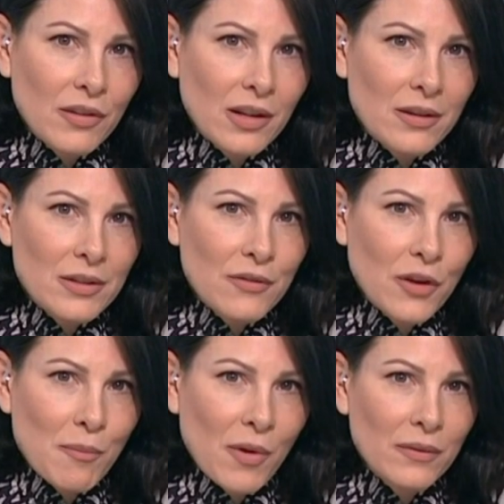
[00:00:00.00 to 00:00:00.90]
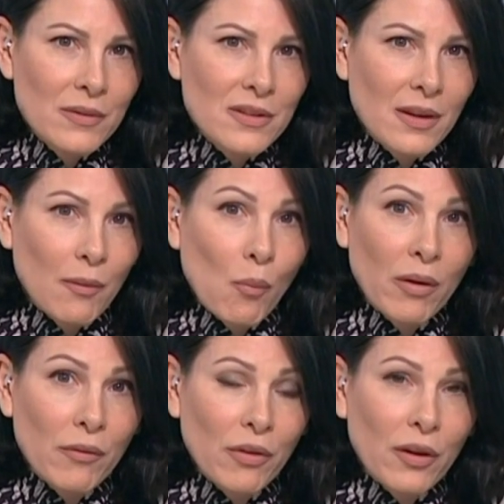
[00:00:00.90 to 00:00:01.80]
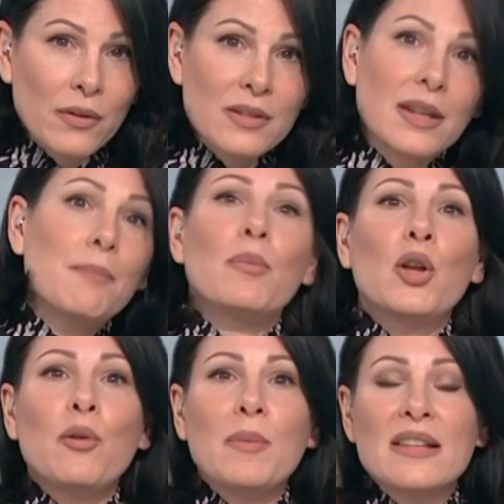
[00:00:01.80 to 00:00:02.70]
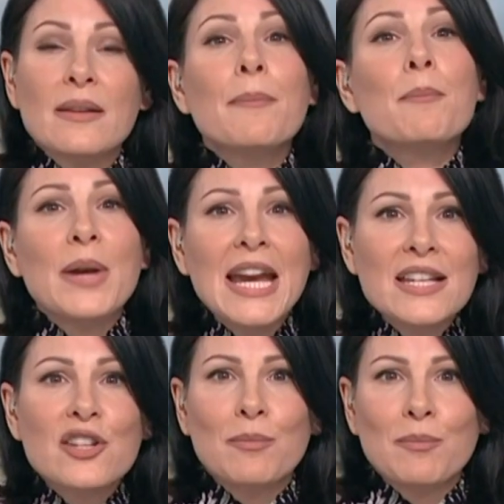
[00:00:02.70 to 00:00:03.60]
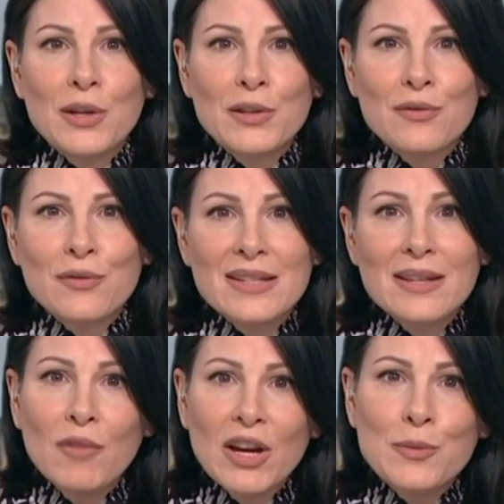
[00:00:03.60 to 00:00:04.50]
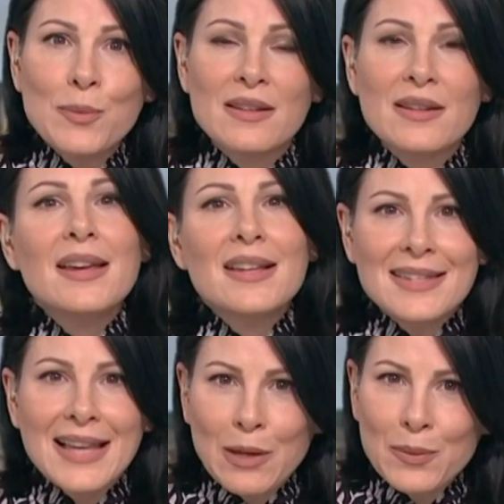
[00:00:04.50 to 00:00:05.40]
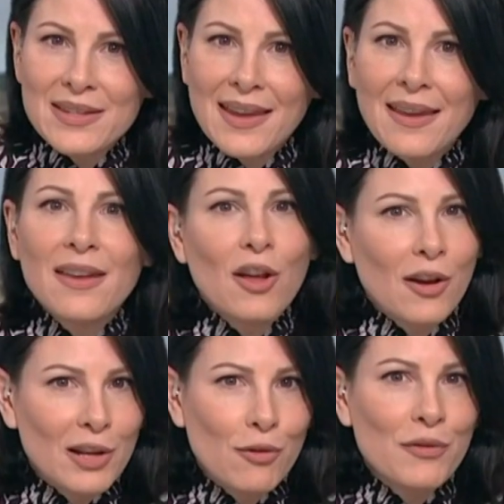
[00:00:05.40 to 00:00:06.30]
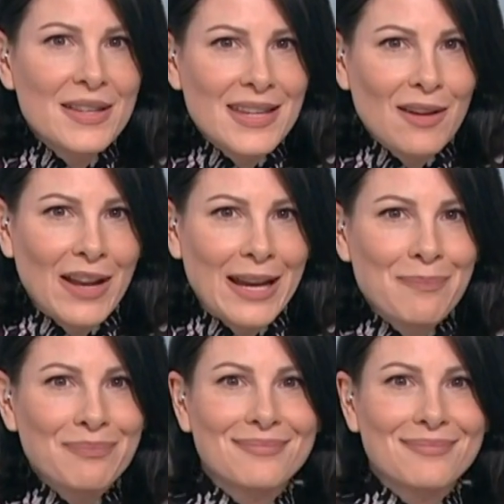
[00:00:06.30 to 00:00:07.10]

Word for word: the last few months. Uh, one of those in bloom is Petersham Nurseries in Richmond. Sally was there earlier on this evening.